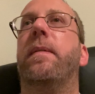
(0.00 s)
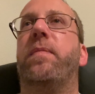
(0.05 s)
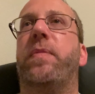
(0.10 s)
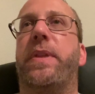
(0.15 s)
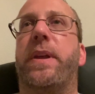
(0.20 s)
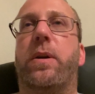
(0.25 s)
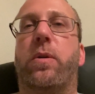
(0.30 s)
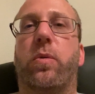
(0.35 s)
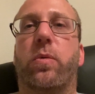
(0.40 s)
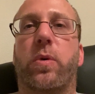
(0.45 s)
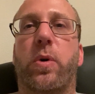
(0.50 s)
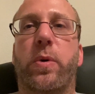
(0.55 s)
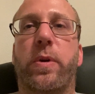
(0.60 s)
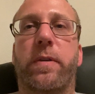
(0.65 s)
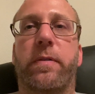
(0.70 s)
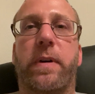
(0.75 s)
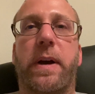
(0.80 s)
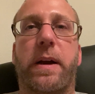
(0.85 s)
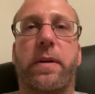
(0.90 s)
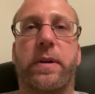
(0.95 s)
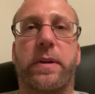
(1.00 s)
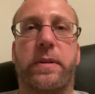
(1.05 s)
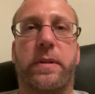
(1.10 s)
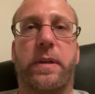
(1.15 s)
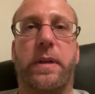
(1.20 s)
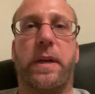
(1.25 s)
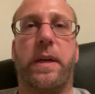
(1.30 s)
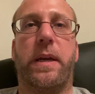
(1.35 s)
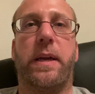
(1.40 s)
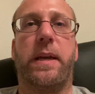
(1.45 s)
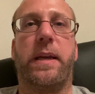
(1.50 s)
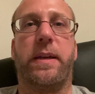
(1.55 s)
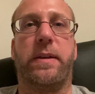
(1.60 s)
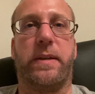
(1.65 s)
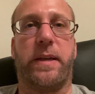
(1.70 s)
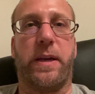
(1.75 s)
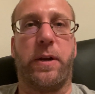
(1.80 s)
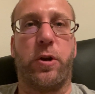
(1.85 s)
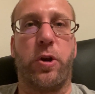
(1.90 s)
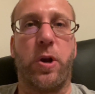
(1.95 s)
The coronavirus
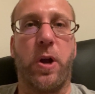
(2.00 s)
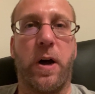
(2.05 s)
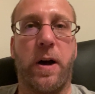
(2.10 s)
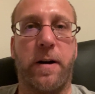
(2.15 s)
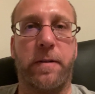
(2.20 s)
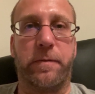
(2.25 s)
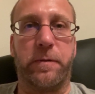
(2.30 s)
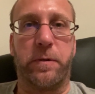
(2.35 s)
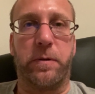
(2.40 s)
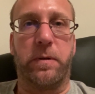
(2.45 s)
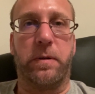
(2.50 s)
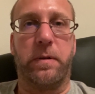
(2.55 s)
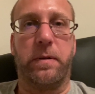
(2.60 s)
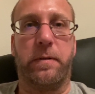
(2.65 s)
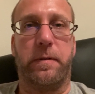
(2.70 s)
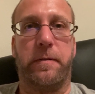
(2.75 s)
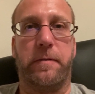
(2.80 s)
is a novel